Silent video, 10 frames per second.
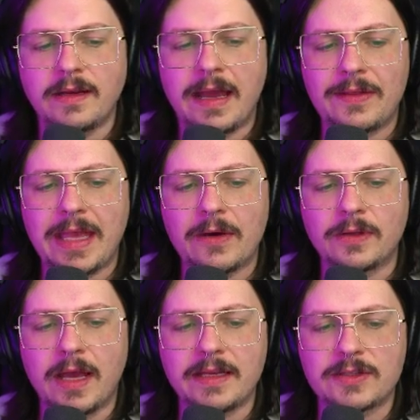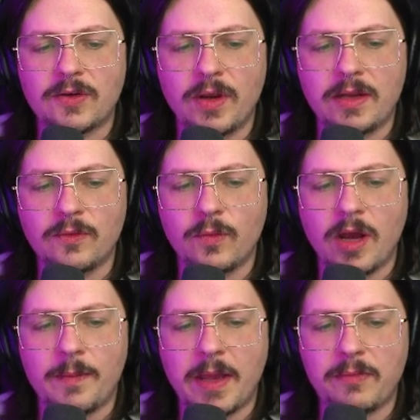Now outline is green, where on my